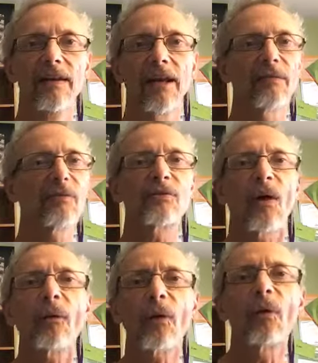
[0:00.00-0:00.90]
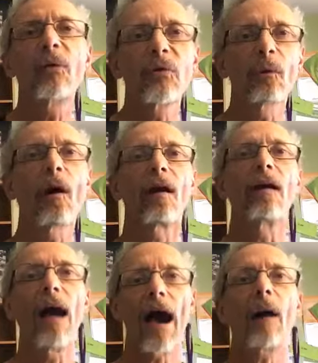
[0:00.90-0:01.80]
And if you don't know who you
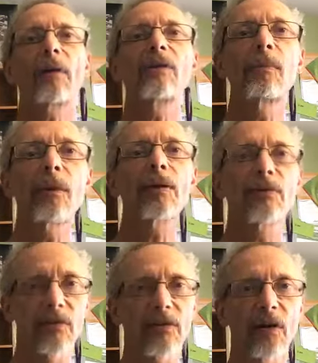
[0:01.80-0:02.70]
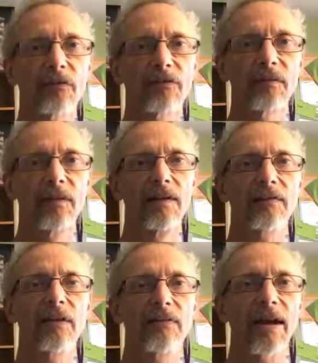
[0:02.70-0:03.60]
are, how can you brand yourself?
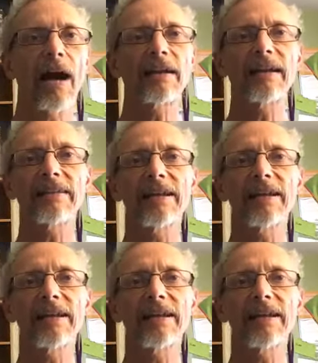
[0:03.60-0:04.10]
So you've got to get